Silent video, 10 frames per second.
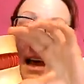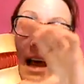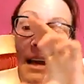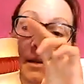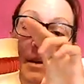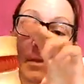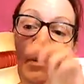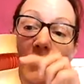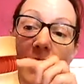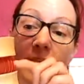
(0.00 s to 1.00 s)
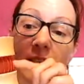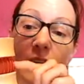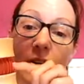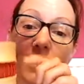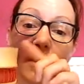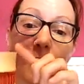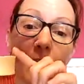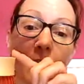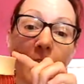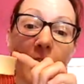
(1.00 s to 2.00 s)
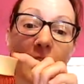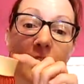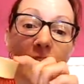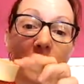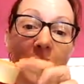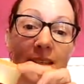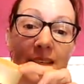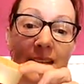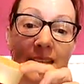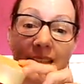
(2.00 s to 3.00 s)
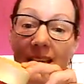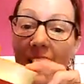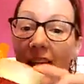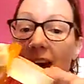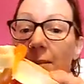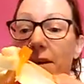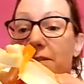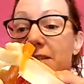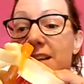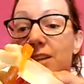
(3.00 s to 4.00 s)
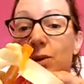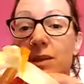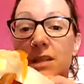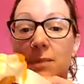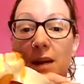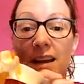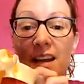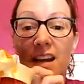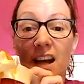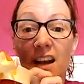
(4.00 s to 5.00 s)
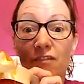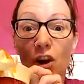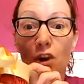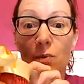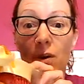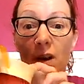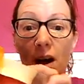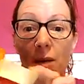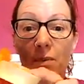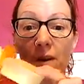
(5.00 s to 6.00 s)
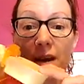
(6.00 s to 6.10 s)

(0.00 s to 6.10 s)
And I'm going to press on the front of my disc, and my facet joints at the back are going to kind of open up.